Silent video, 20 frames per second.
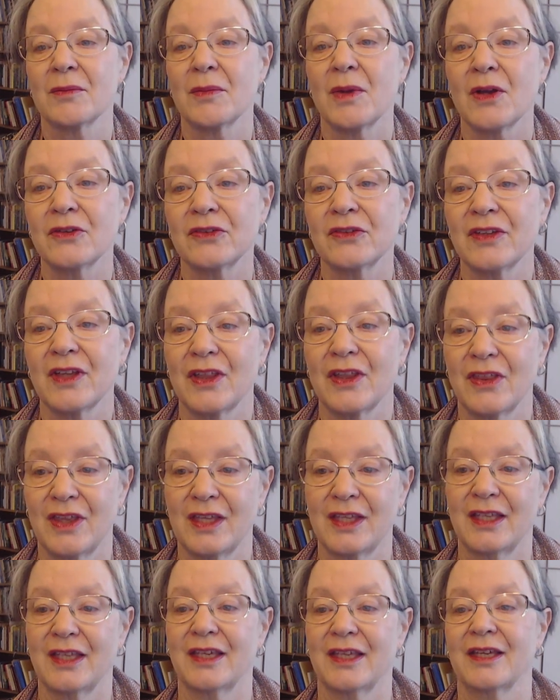mostly
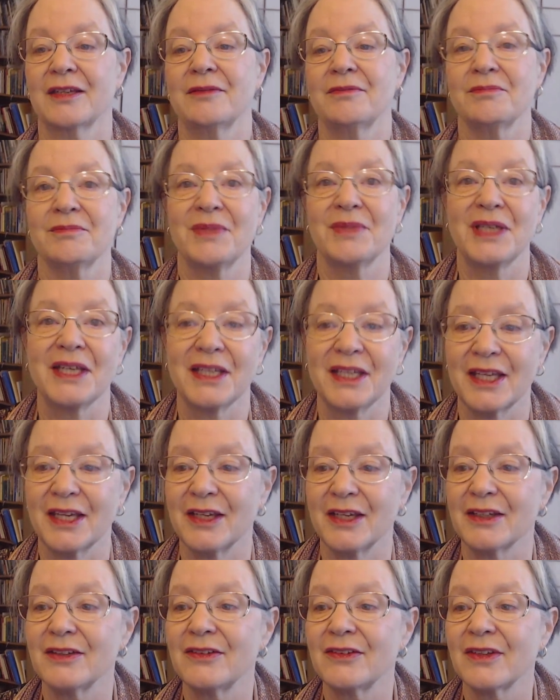thinking, being
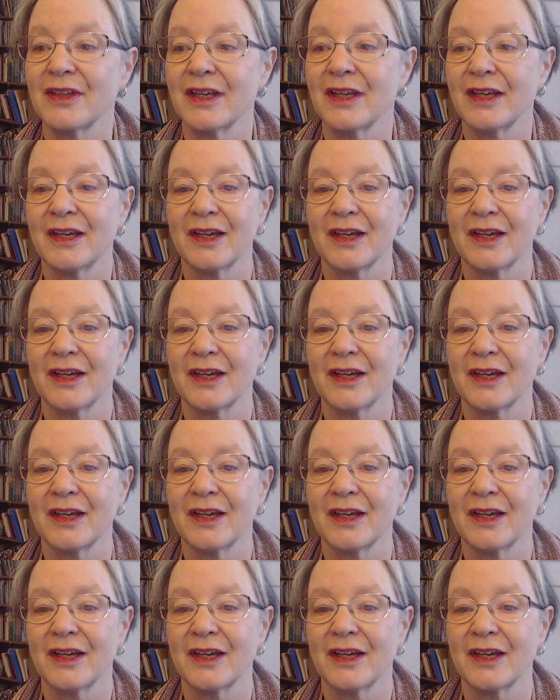kids,